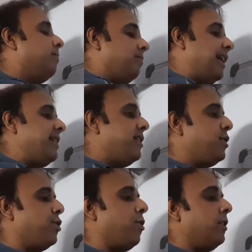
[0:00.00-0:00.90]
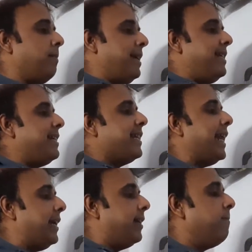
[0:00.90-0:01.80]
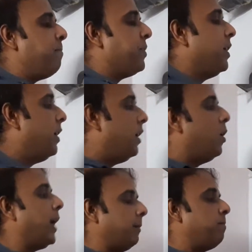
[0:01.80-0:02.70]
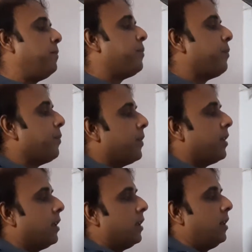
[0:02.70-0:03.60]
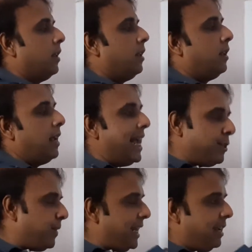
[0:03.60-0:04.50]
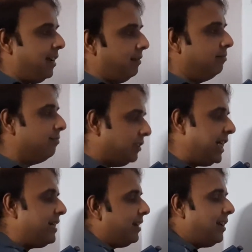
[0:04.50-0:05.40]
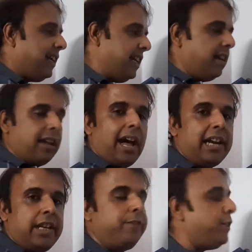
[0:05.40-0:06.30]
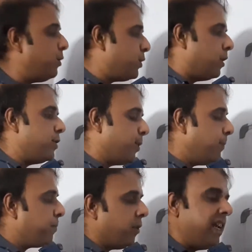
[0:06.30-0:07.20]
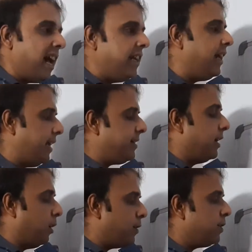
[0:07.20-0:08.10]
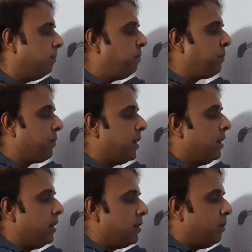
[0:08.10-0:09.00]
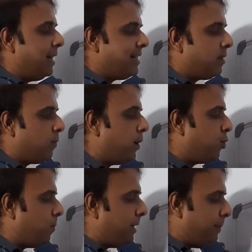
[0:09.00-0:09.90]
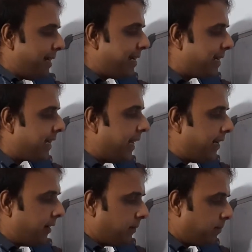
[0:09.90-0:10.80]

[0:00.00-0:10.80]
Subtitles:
Let us just draw the basic skeleton. Okay. As we did in earlier videos also, in earlier ACR also. So what should be the basic skeleton?